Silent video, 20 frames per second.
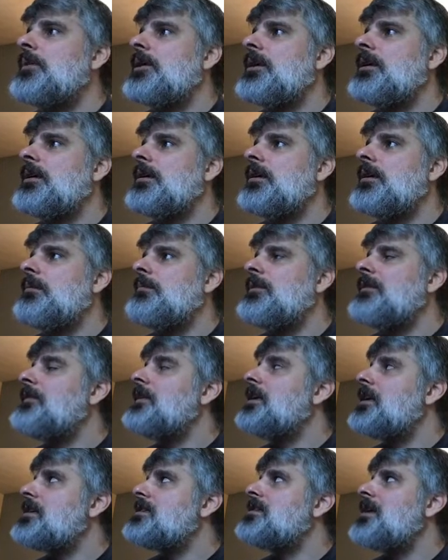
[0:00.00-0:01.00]
But if
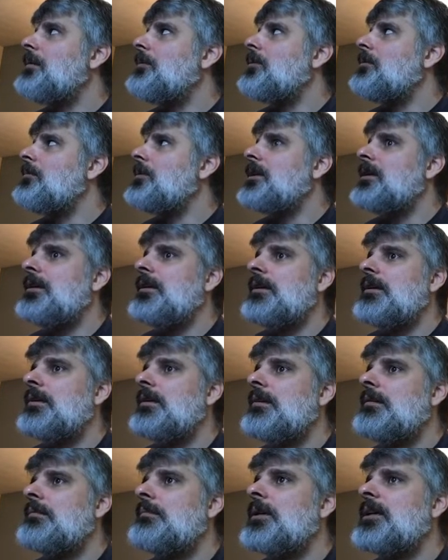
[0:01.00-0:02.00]
he does double
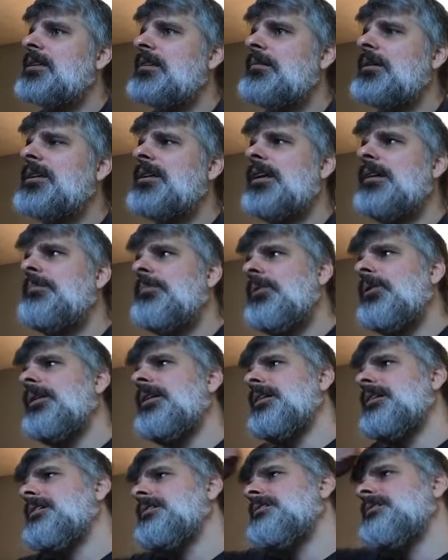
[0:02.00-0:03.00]
me, my take
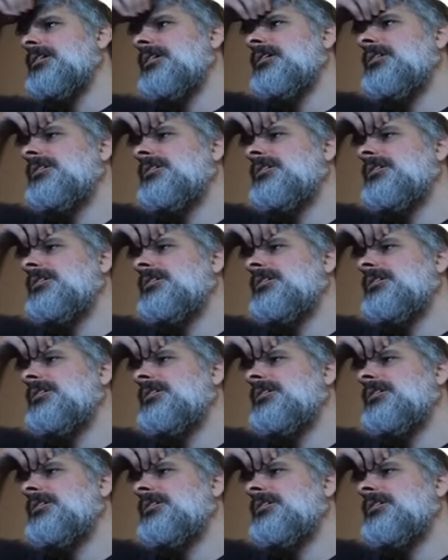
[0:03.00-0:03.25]
point is